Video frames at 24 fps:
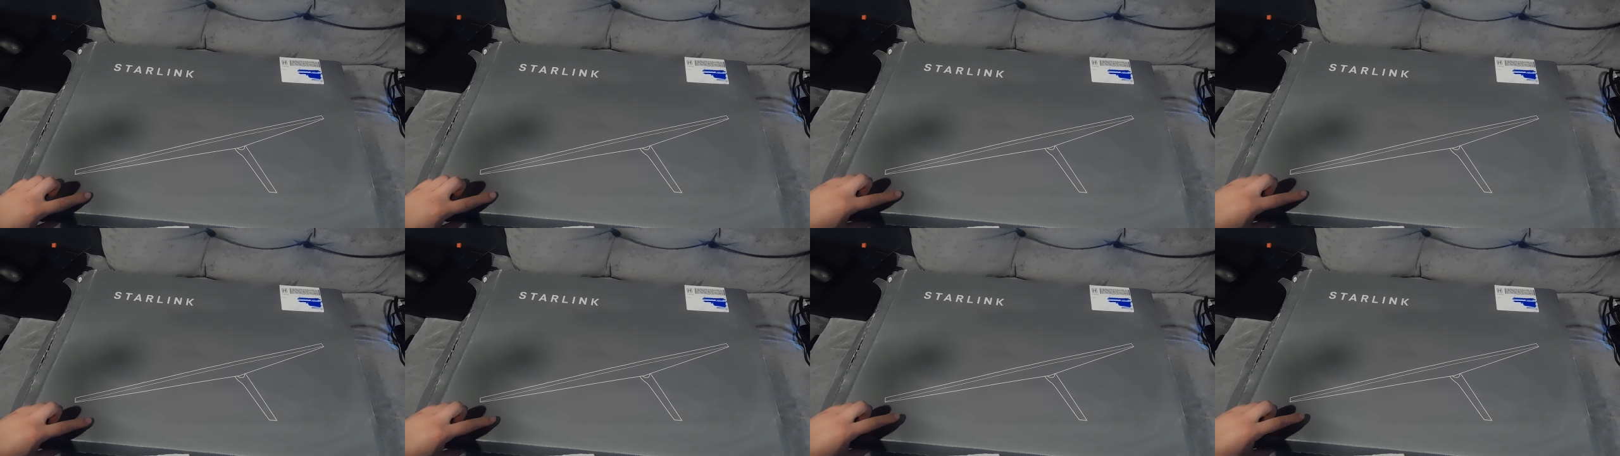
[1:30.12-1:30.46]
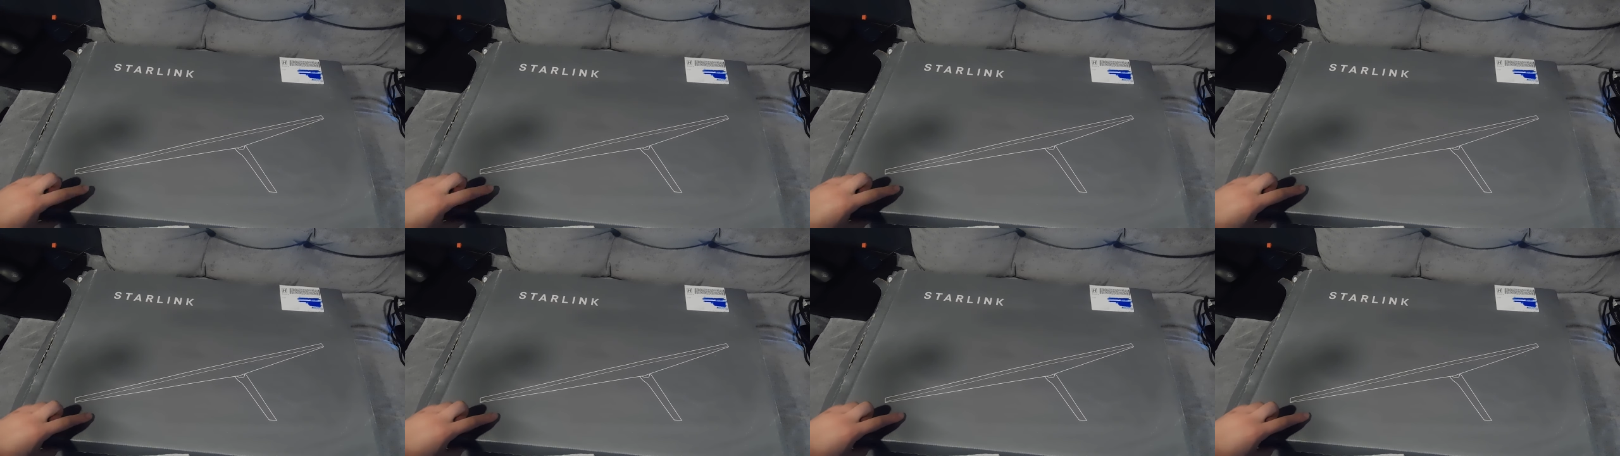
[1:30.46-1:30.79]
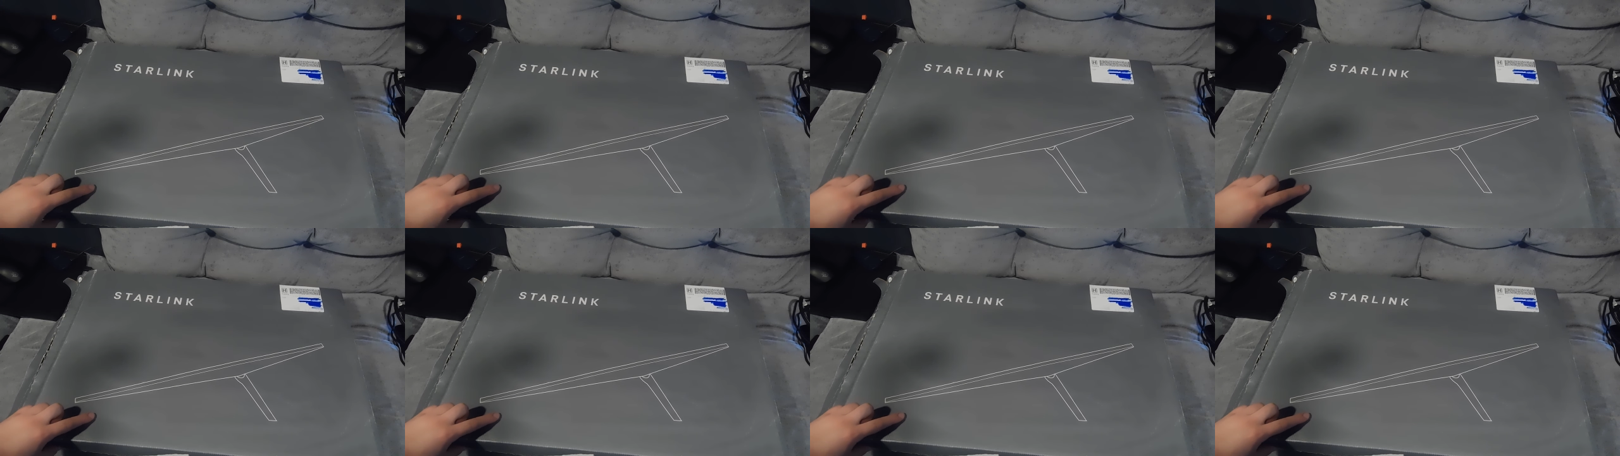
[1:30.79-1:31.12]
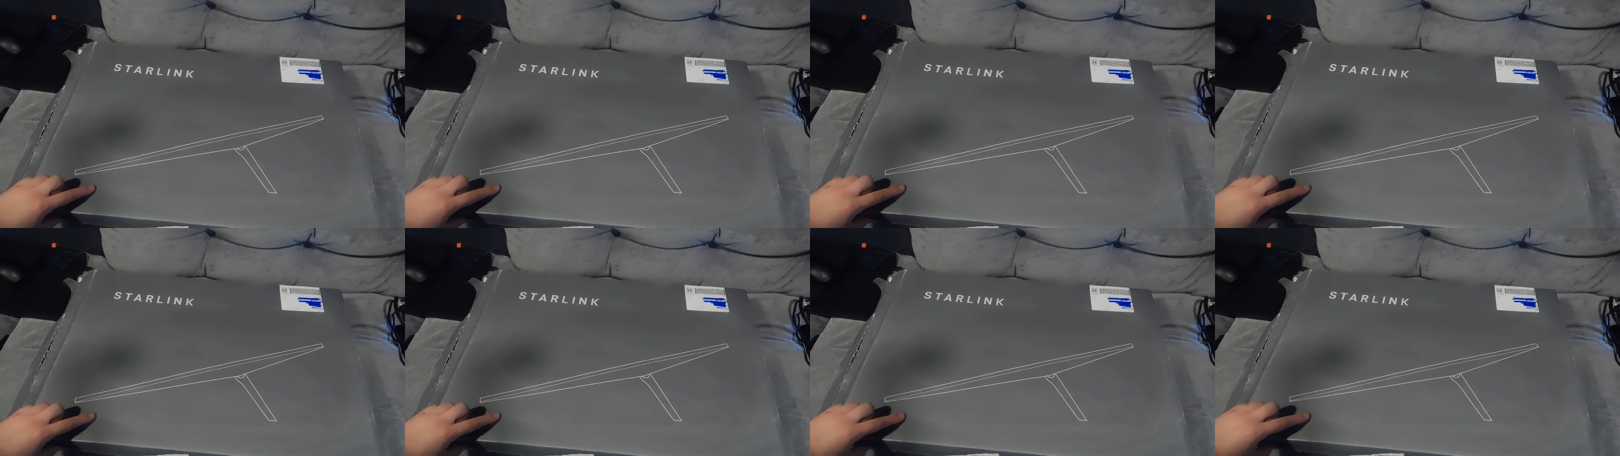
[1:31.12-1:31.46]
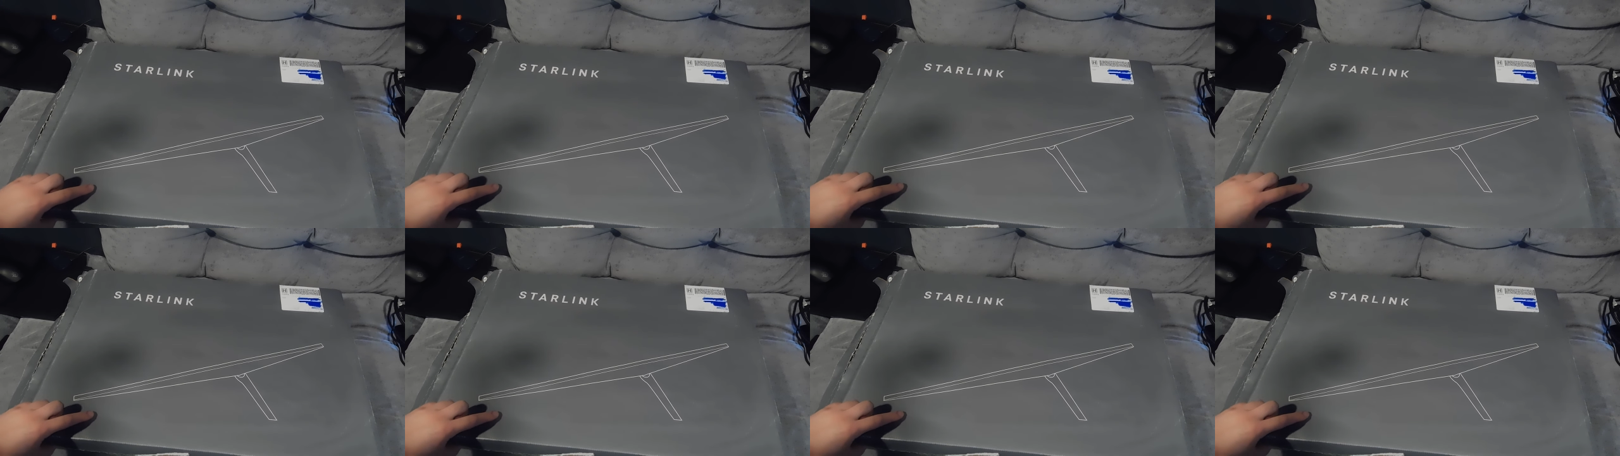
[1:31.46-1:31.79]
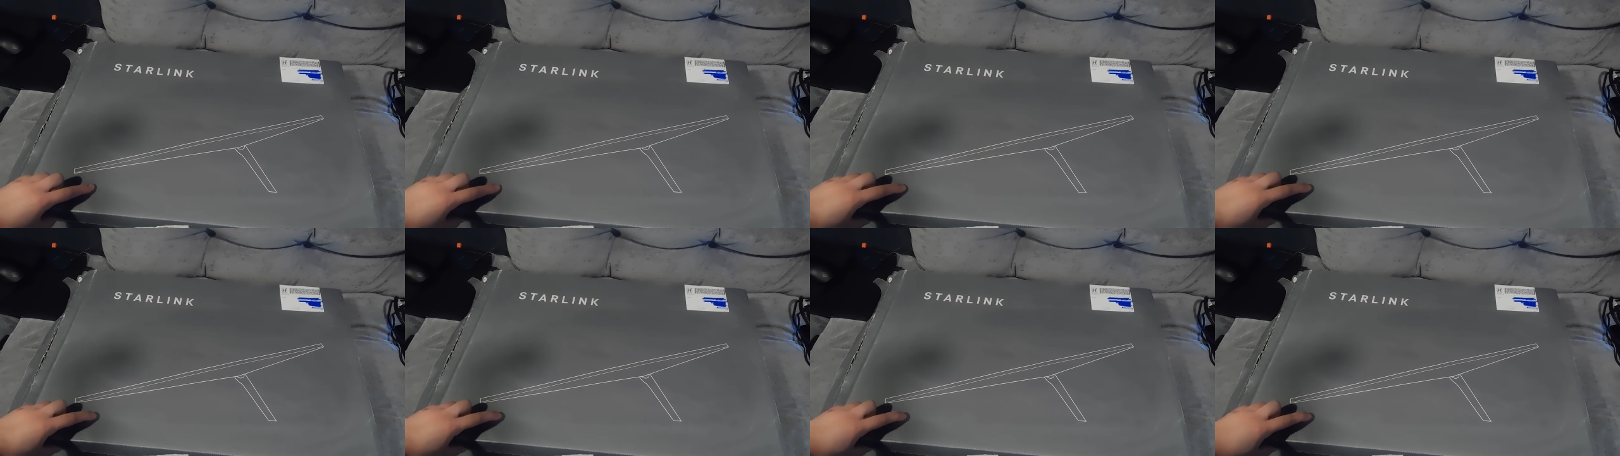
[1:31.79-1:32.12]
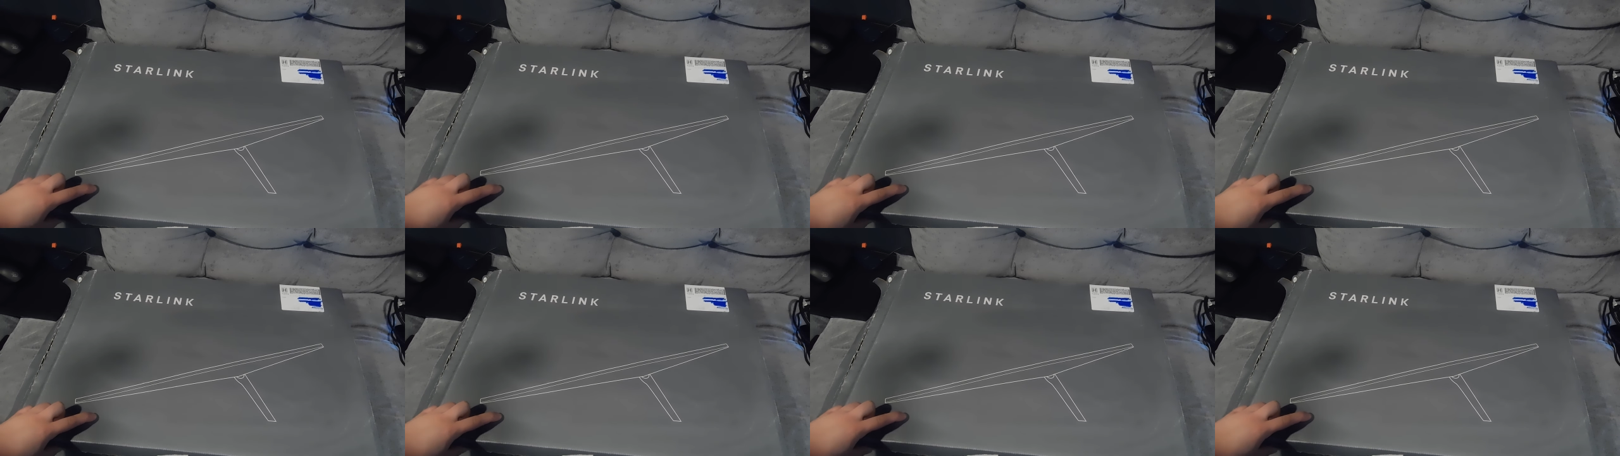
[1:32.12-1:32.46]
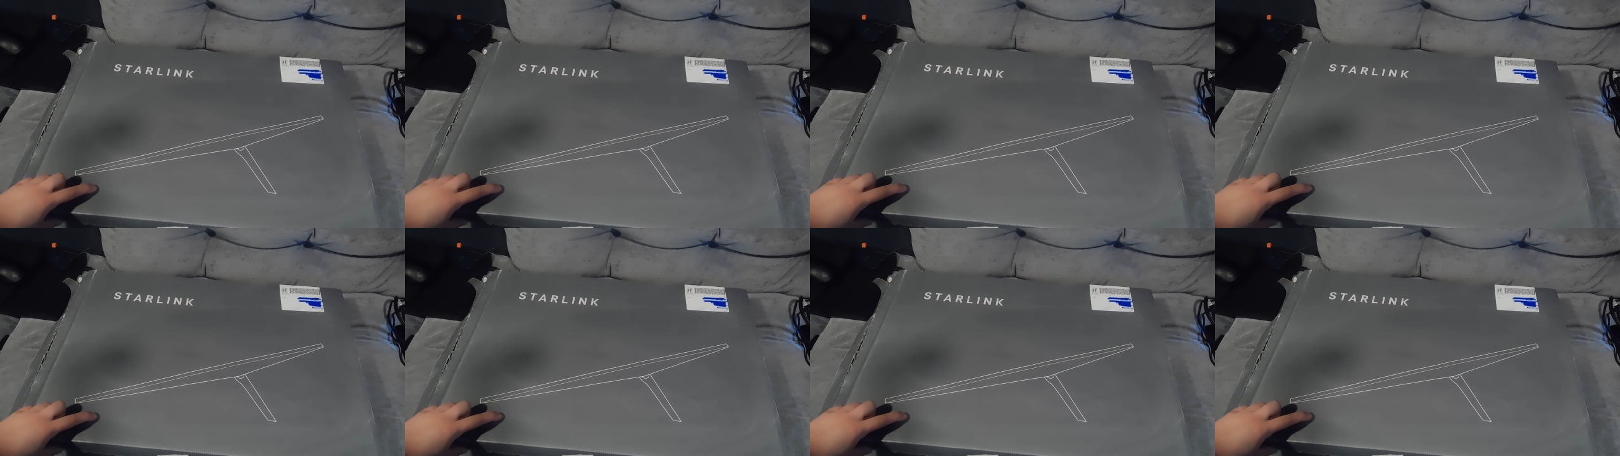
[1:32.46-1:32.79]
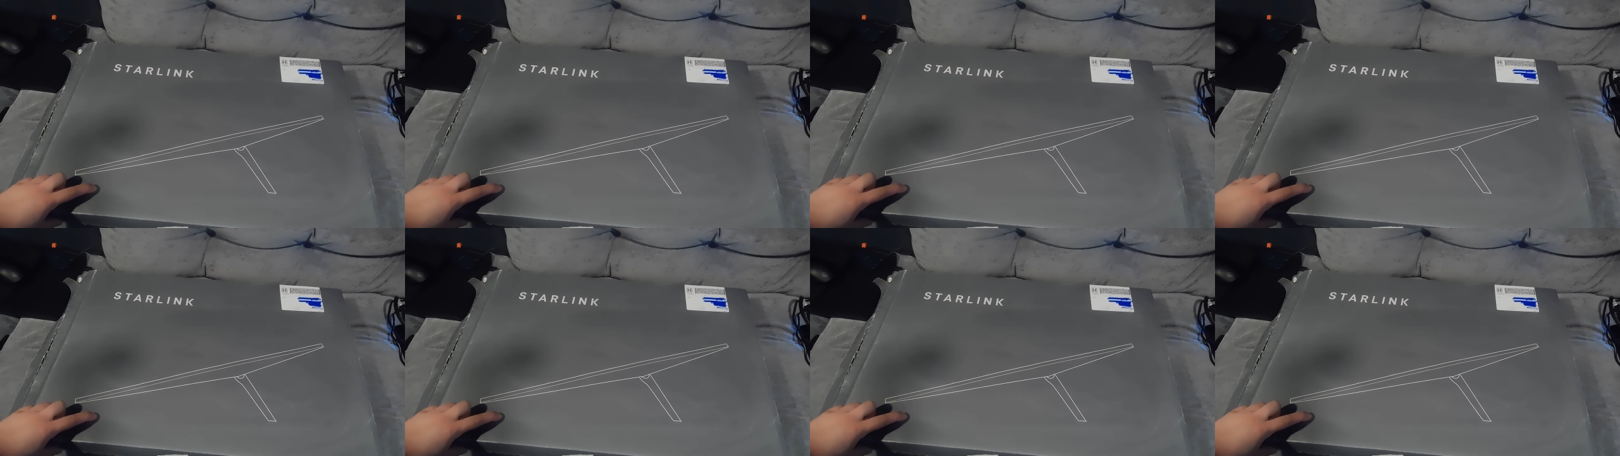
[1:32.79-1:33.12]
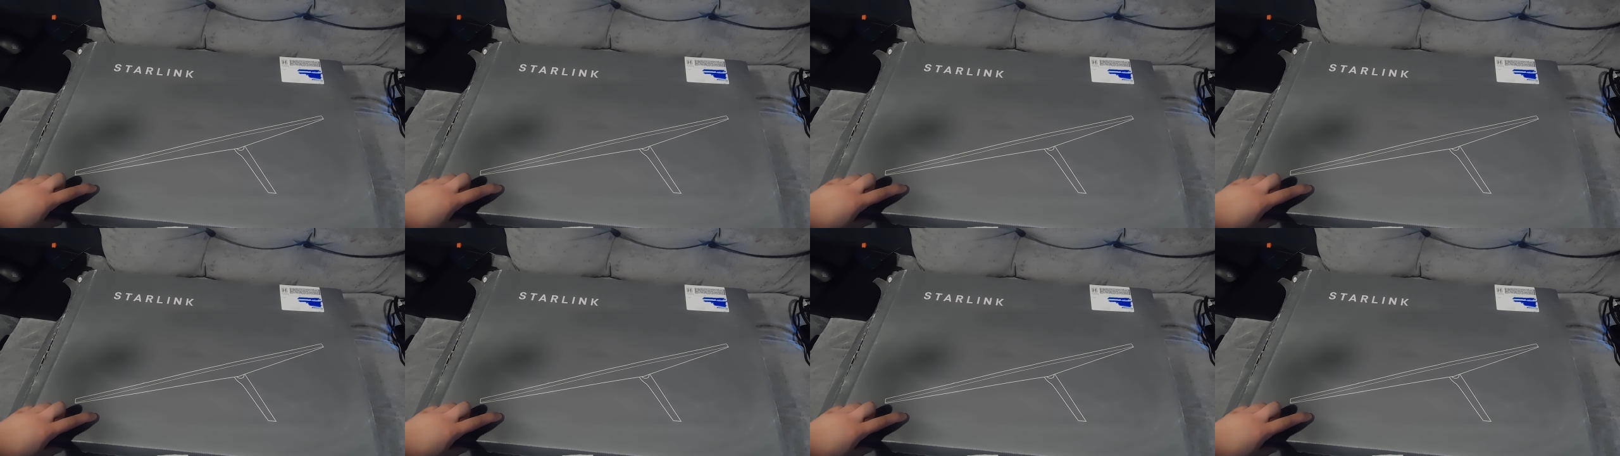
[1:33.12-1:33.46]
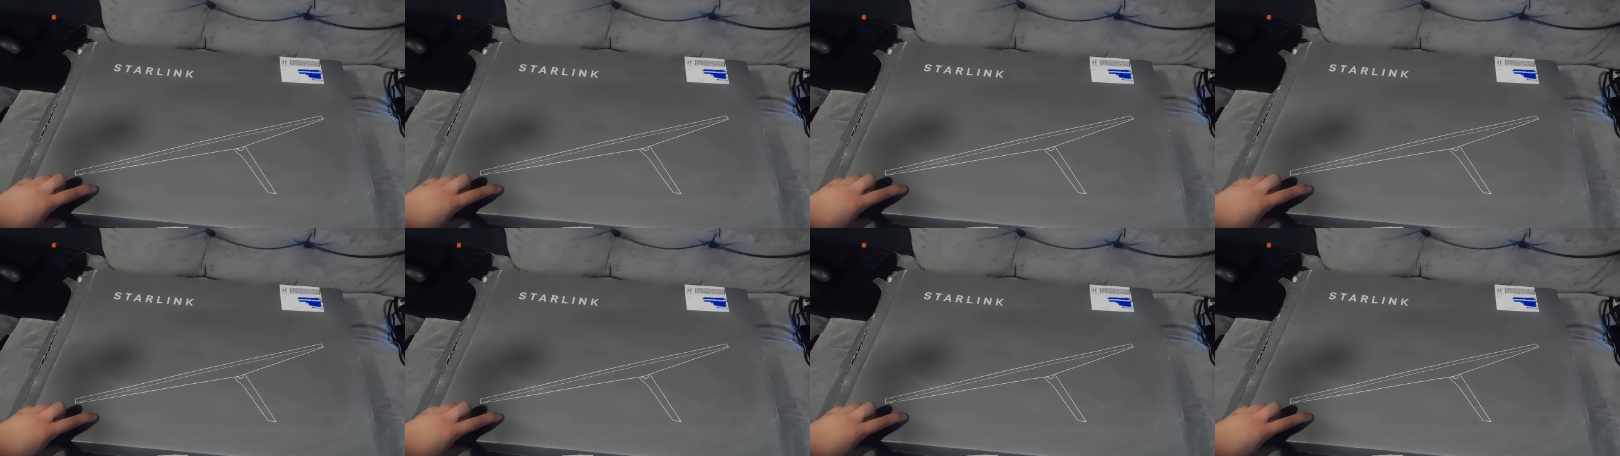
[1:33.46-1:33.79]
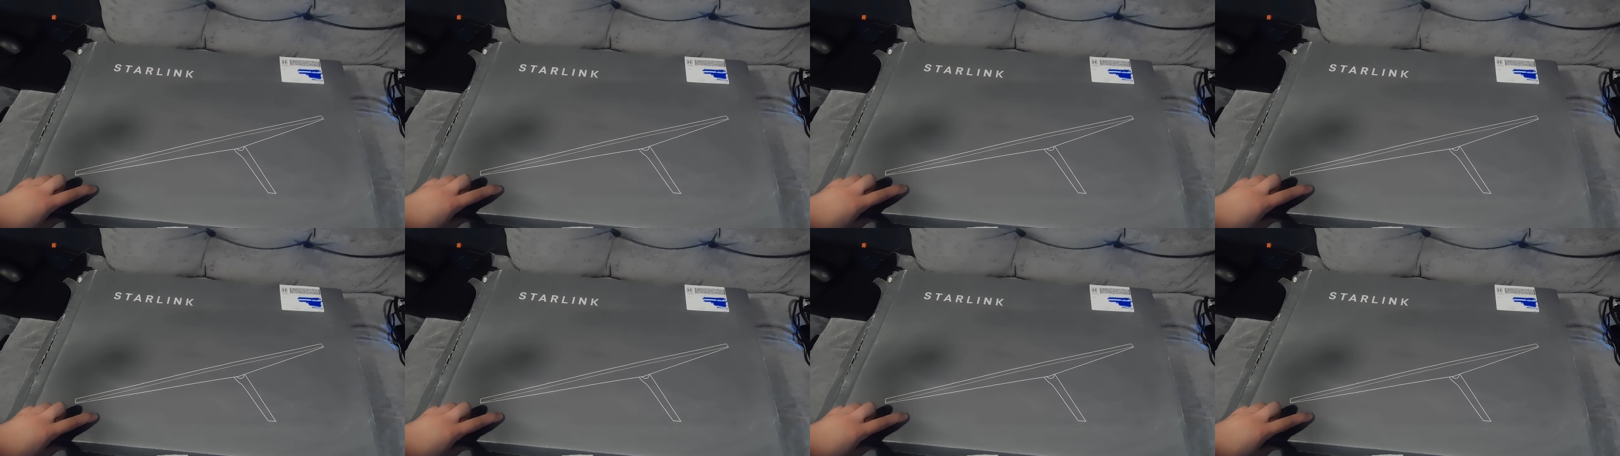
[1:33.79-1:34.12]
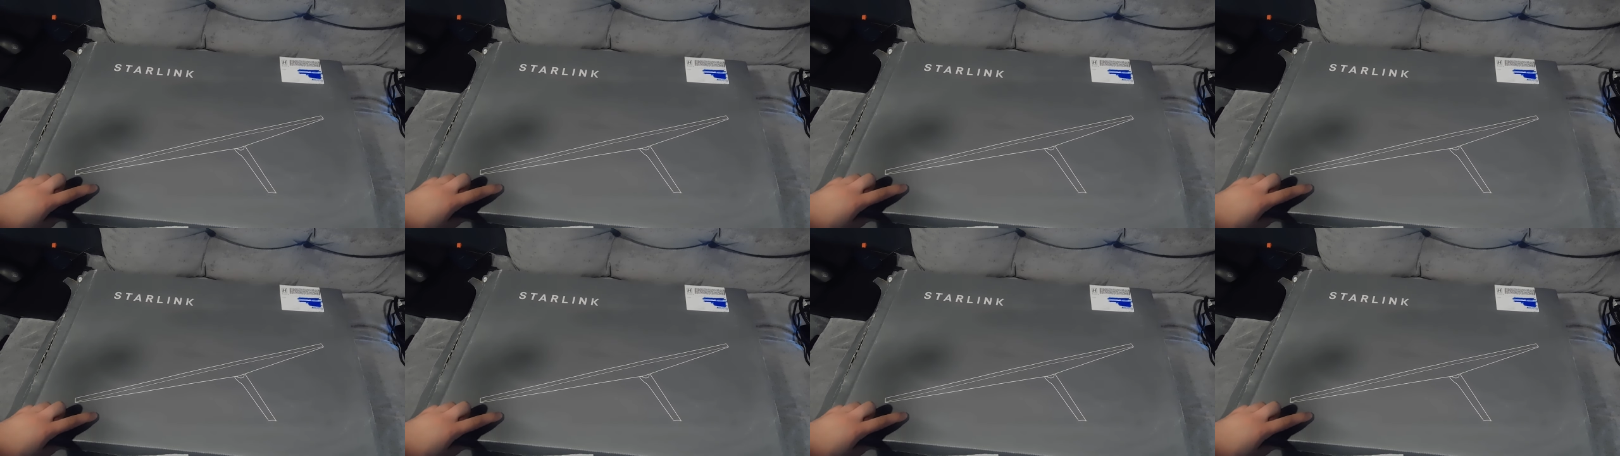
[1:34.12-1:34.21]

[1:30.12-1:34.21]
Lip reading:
[unreadable: no face in view]